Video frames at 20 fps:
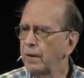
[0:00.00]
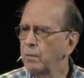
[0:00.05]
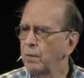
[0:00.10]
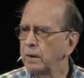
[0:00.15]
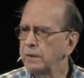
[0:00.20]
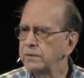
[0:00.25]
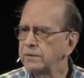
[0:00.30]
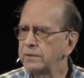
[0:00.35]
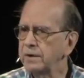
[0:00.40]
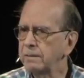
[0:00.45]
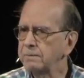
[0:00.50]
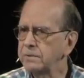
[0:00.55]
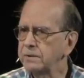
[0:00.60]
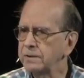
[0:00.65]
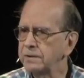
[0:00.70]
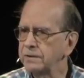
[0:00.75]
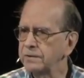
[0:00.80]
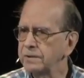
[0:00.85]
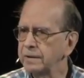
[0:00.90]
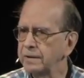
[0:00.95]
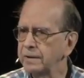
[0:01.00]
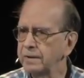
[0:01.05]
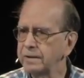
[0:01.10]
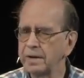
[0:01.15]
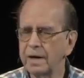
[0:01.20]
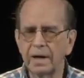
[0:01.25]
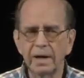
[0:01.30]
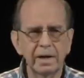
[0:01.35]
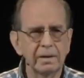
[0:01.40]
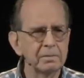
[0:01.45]
one substance at a
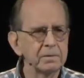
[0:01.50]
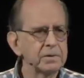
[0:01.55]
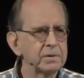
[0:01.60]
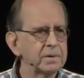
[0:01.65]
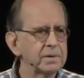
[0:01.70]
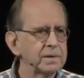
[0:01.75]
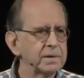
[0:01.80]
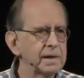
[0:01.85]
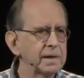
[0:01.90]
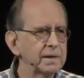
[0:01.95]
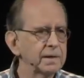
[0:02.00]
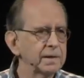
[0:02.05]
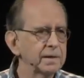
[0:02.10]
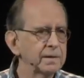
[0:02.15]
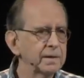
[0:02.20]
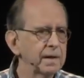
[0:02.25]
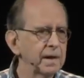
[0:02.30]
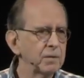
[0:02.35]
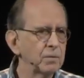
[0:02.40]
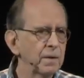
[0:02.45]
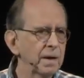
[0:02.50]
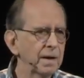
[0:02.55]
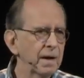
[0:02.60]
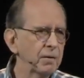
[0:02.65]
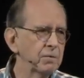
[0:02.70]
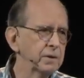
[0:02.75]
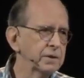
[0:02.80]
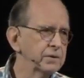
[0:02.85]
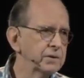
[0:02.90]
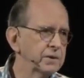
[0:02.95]
time, saying that, well, I
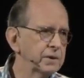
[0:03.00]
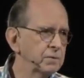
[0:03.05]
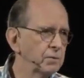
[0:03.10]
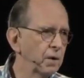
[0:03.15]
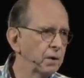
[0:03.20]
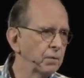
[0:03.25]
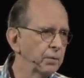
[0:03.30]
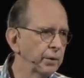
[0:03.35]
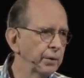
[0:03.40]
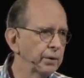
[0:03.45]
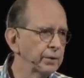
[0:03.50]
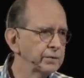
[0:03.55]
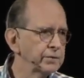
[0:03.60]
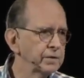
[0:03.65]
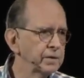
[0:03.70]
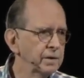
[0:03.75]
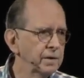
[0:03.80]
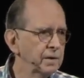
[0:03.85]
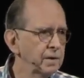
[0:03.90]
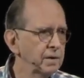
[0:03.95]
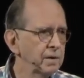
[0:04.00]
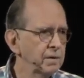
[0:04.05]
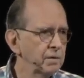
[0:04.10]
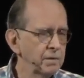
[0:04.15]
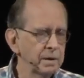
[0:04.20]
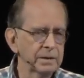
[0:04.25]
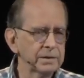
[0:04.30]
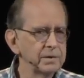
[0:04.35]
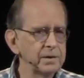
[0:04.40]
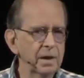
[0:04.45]
want to see what works.
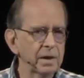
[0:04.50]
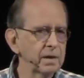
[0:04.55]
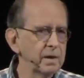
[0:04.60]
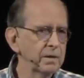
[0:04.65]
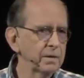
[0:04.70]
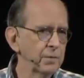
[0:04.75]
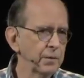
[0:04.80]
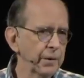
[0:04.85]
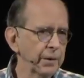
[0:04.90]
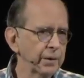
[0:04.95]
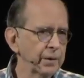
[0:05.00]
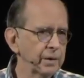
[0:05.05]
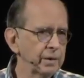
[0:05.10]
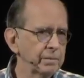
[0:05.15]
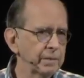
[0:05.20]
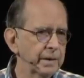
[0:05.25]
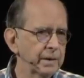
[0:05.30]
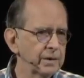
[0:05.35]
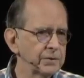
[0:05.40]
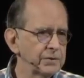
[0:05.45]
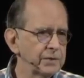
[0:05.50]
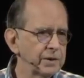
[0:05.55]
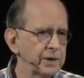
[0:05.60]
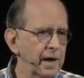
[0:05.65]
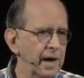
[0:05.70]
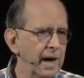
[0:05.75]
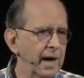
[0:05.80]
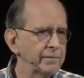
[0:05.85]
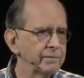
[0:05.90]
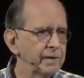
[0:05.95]
Well, it's not going to work, because
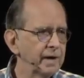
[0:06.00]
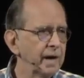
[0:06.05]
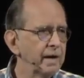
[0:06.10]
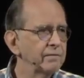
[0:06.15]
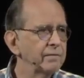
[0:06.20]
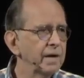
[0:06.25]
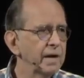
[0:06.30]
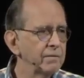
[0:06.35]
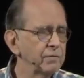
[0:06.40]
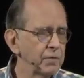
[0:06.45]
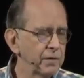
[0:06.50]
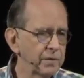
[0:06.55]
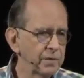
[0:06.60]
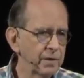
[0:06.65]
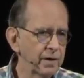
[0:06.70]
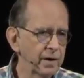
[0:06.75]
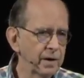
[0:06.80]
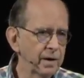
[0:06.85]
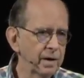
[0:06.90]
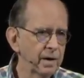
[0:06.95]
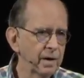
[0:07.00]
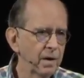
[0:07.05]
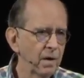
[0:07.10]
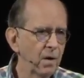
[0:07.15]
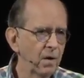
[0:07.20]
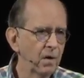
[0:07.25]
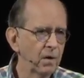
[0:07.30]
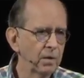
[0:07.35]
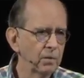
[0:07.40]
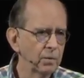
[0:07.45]
I have to have everything
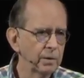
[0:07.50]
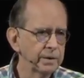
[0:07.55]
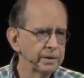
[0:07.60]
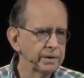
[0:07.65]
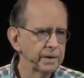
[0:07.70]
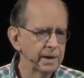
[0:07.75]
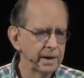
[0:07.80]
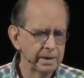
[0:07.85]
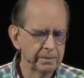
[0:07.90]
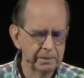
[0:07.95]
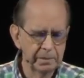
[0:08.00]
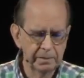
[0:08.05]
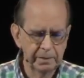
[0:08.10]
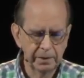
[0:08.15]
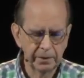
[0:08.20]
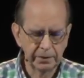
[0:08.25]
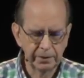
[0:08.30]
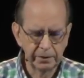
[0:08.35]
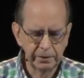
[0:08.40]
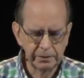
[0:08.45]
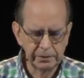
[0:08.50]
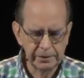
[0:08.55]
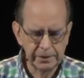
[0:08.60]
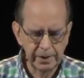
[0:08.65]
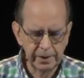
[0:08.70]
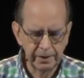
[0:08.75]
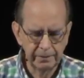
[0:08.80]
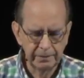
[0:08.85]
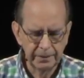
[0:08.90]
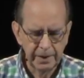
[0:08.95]
all at one time to build a new
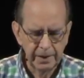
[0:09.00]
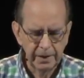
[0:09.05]
cell.